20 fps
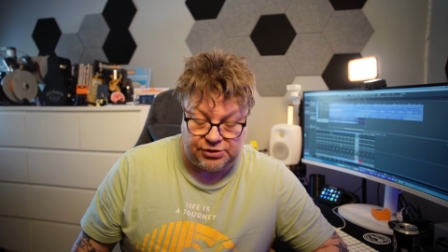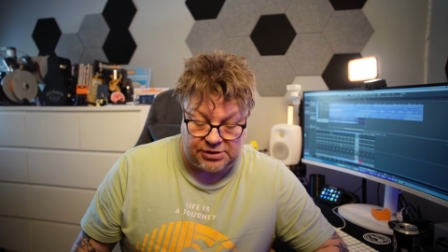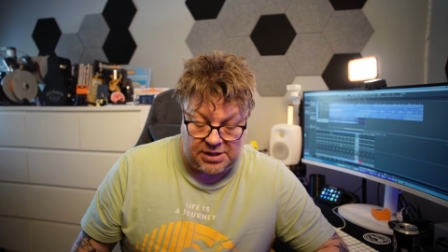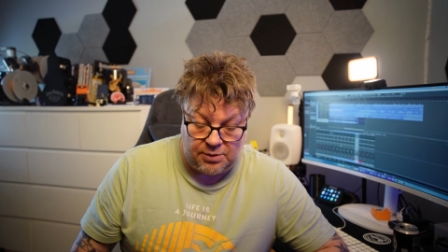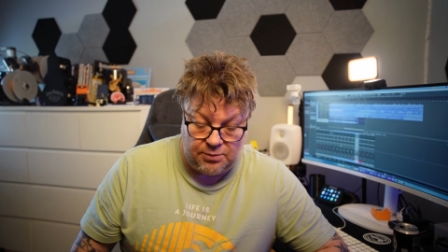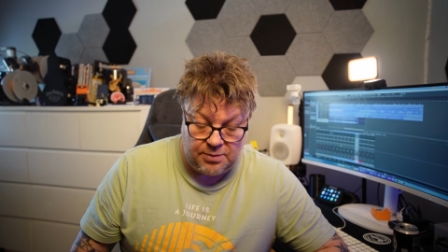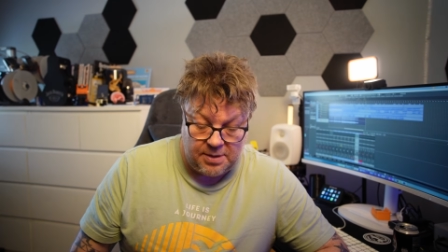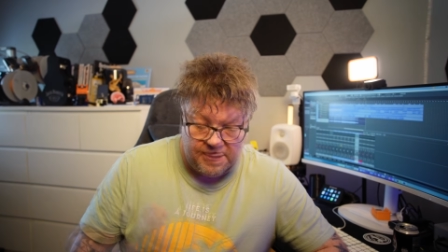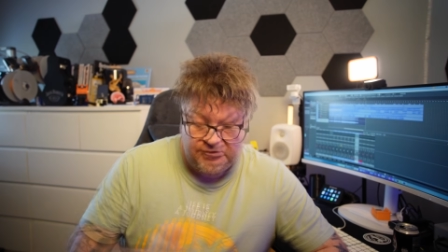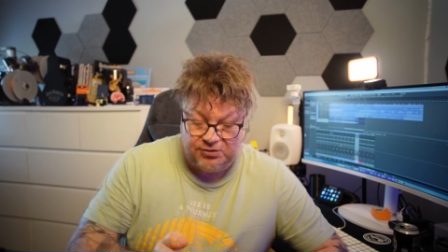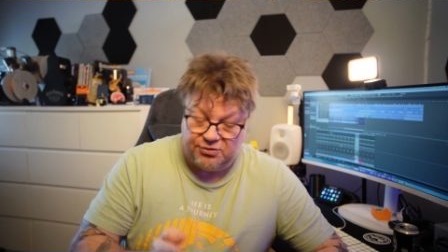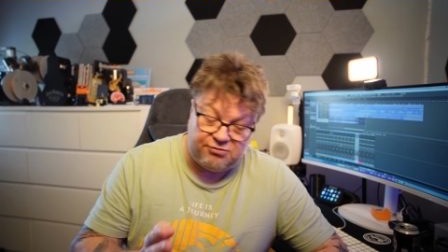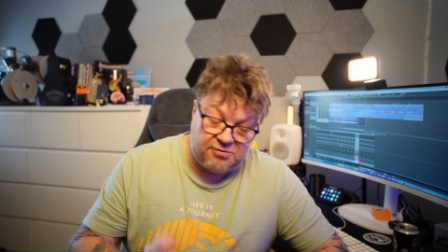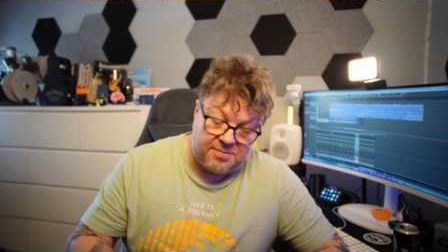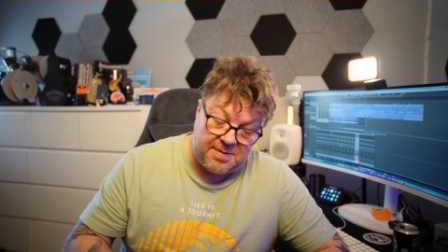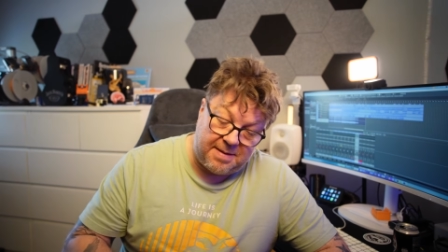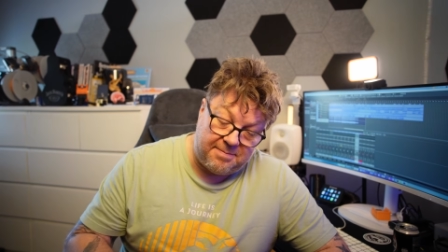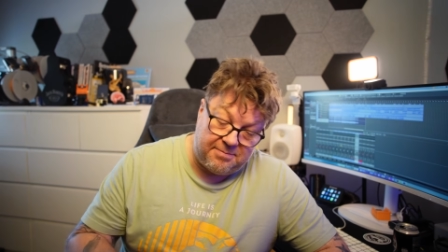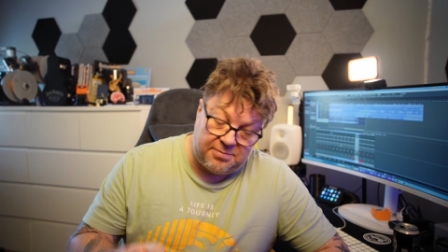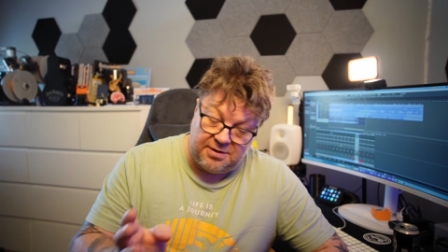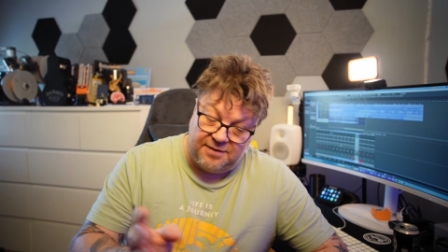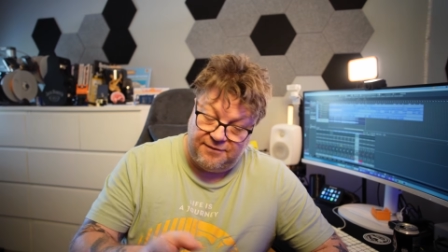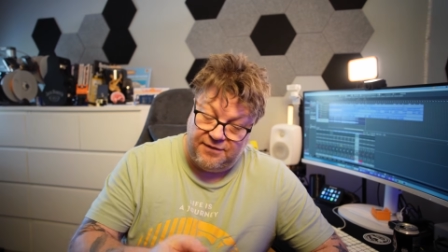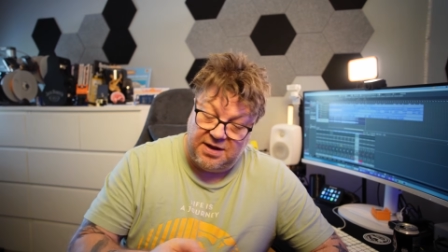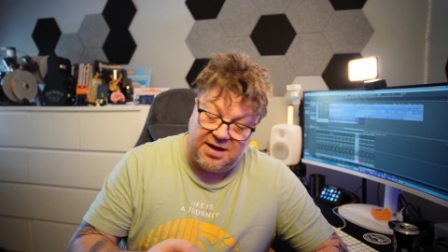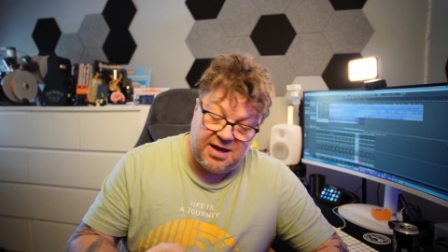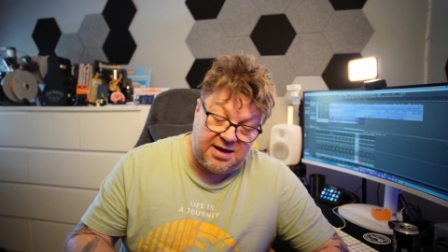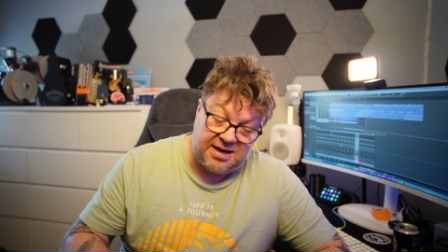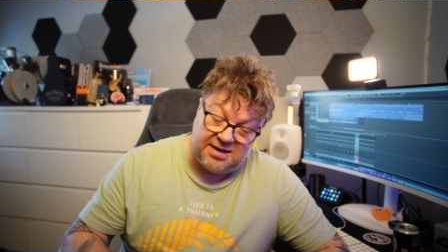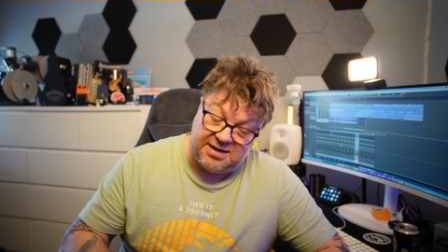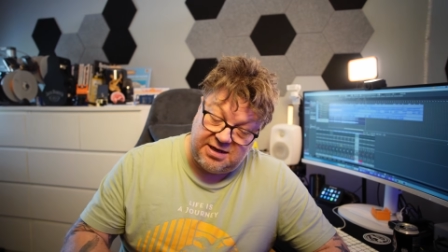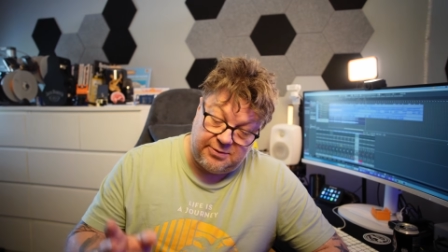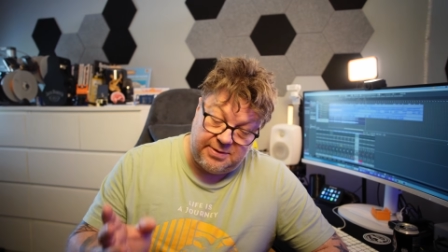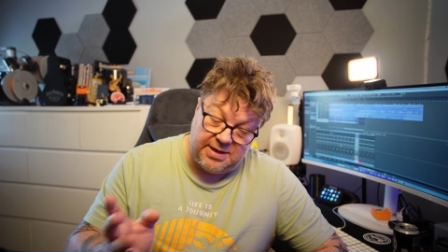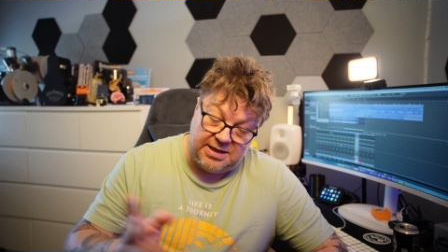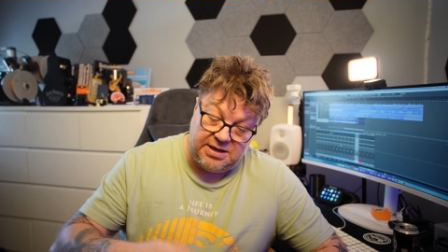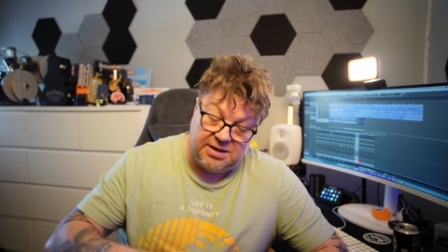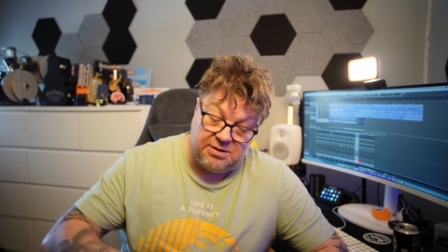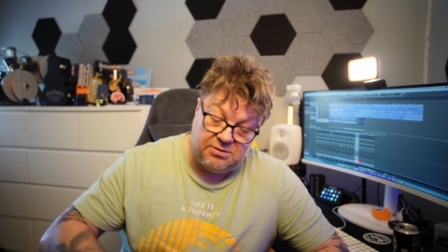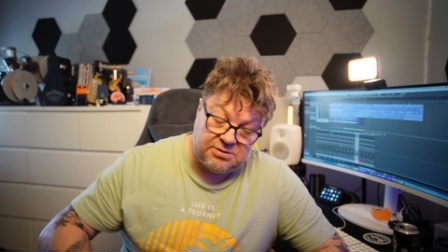So just remember, if you're going to do
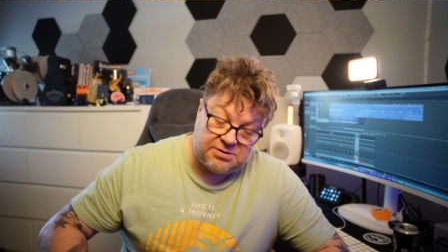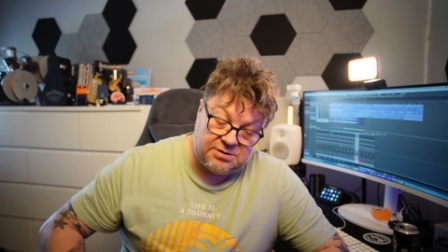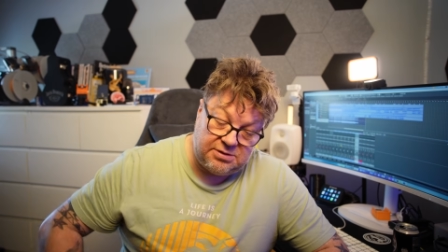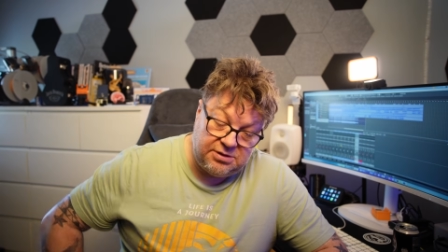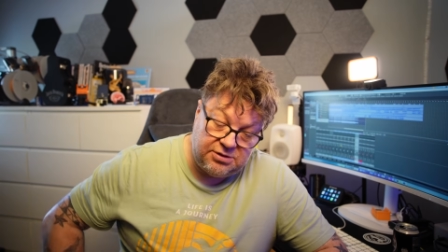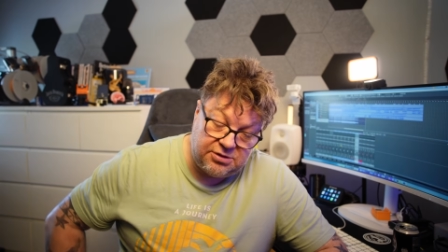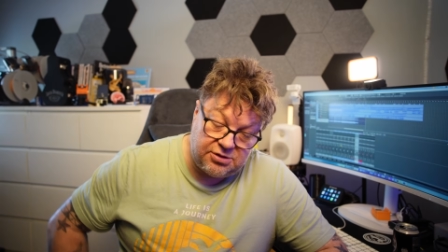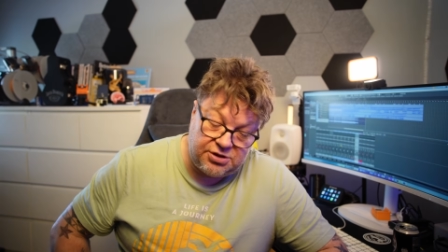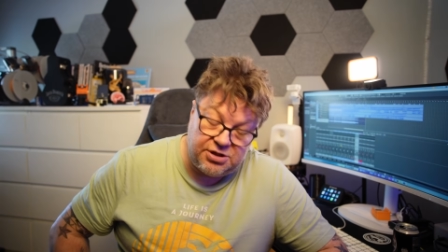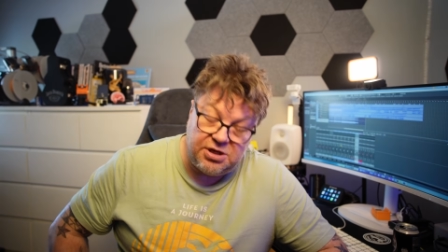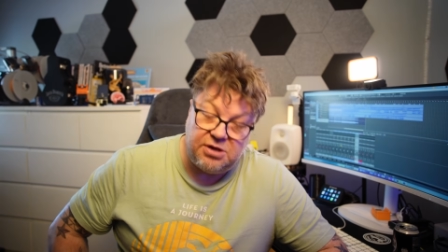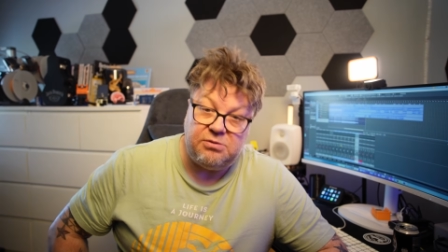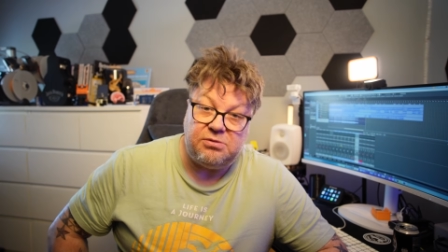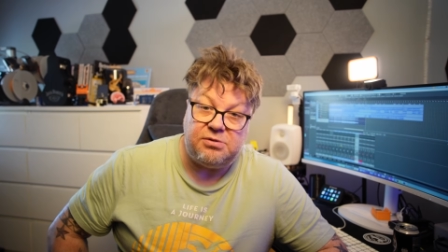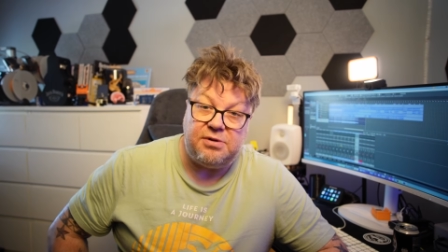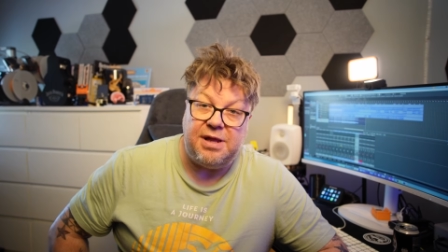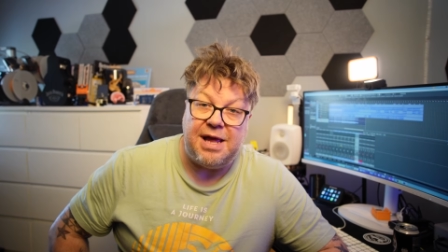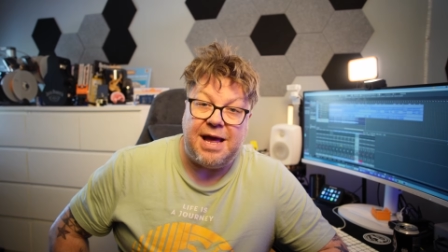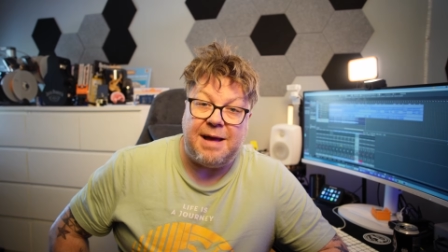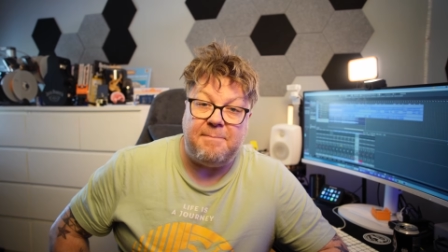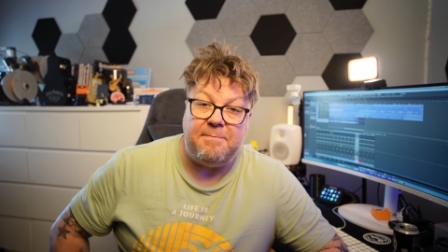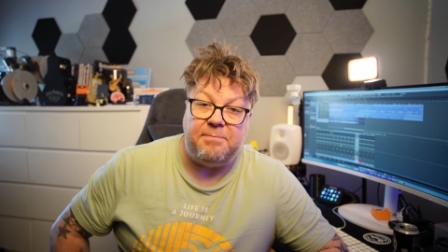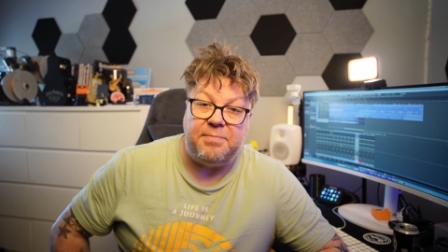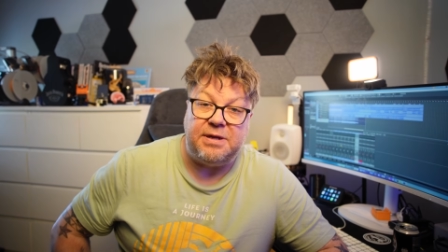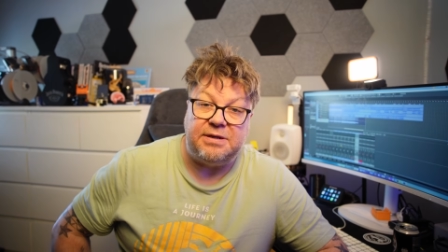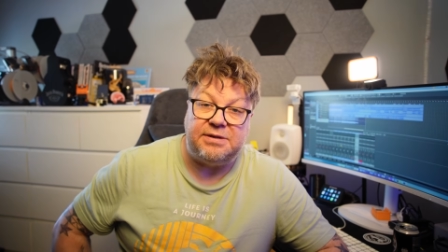it, just use the amp.